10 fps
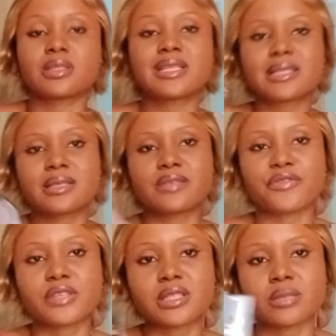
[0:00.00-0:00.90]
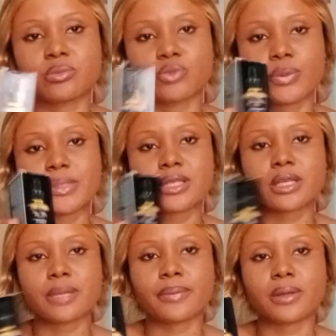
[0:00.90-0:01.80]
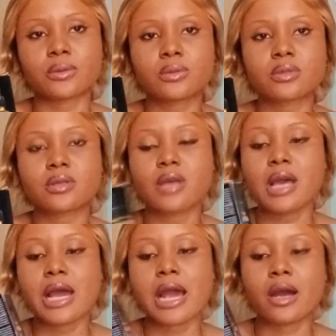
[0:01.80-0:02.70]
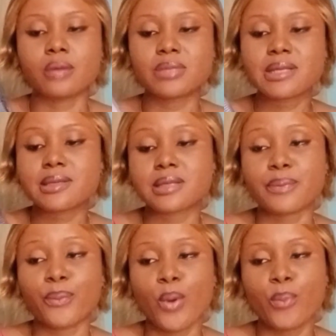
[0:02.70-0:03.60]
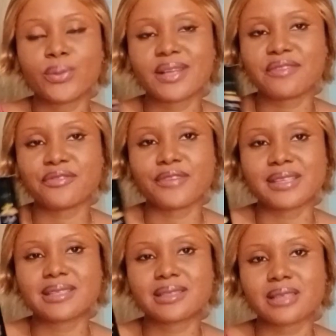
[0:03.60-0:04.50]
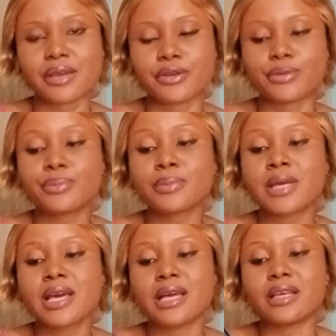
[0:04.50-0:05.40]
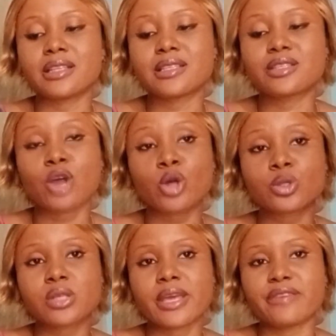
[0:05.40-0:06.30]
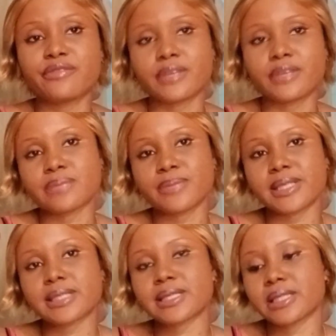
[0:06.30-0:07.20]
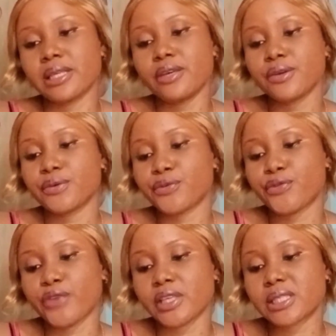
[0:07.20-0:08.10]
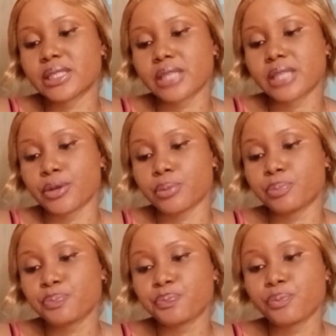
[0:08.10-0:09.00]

the face serum we'll be talking about. This is a popular face serum. It is also a vitamin C face serum.